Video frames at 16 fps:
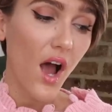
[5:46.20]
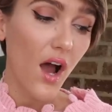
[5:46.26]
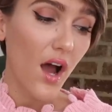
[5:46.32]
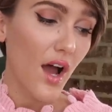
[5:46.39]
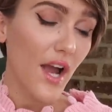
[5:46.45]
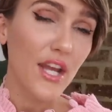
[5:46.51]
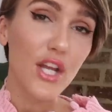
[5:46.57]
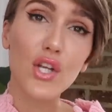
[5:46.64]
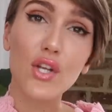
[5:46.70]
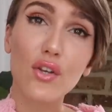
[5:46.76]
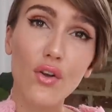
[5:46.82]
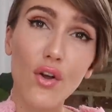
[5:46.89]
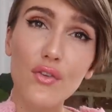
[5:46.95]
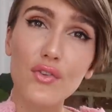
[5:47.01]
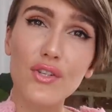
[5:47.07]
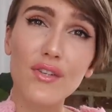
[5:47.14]
I could
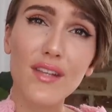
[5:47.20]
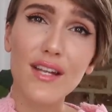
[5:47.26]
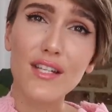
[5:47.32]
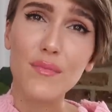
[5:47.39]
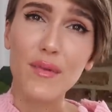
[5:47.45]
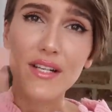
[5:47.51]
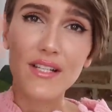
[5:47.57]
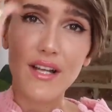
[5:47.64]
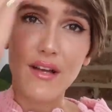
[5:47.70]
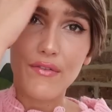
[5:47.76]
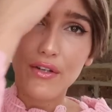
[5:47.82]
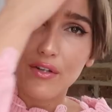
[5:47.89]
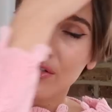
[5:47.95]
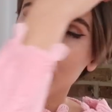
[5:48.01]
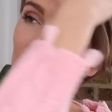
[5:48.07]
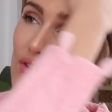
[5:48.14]
not do that to myself.
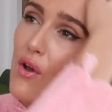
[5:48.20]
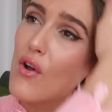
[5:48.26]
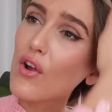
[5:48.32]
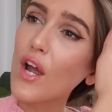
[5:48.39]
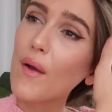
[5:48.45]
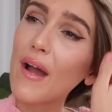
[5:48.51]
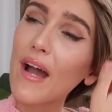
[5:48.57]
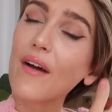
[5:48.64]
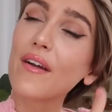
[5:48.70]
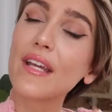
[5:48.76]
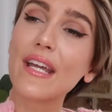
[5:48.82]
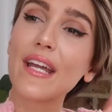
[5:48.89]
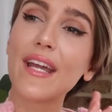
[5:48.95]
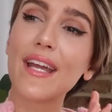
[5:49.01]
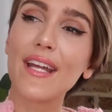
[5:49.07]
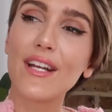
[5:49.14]
I could not go out
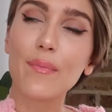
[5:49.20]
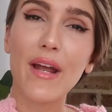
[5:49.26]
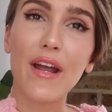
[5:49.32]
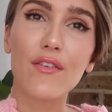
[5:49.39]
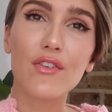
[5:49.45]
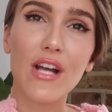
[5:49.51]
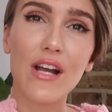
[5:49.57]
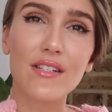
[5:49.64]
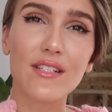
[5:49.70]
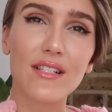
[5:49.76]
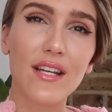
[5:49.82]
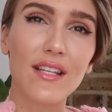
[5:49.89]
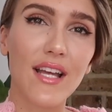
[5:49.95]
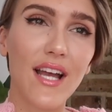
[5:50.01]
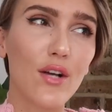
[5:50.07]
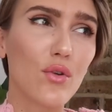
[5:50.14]
in a pair of trousers
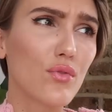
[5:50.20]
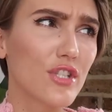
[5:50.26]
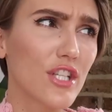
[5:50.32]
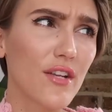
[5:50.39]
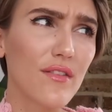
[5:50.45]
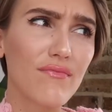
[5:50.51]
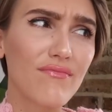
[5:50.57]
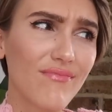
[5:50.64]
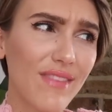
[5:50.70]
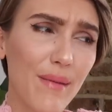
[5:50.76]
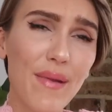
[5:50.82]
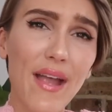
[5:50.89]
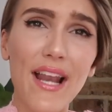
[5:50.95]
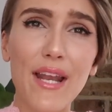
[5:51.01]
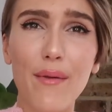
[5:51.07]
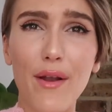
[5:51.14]
like that. Also, they
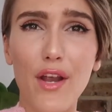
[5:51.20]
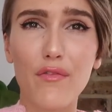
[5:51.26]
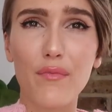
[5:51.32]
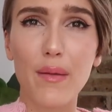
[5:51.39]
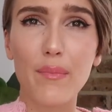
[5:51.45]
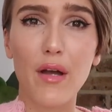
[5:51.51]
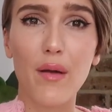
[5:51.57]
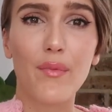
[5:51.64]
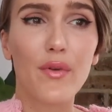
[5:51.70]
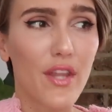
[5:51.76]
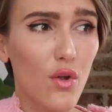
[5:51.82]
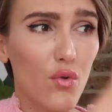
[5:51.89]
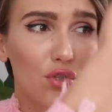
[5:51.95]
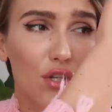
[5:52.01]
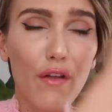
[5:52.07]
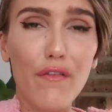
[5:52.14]
barely went over my bum.
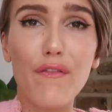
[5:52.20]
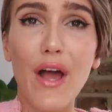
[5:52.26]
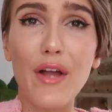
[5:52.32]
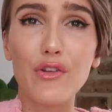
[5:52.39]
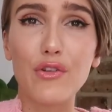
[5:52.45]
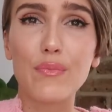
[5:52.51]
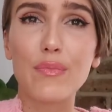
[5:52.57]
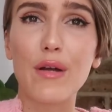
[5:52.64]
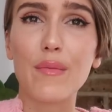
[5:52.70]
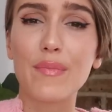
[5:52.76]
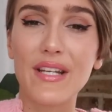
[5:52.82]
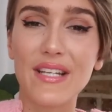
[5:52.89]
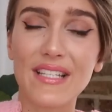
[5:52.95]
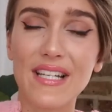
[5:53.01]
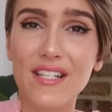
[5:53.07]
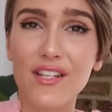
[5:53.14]
They also flatten your bum
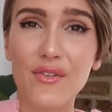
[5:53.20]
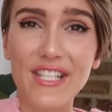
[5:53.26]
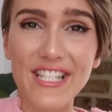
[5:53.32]
because they're so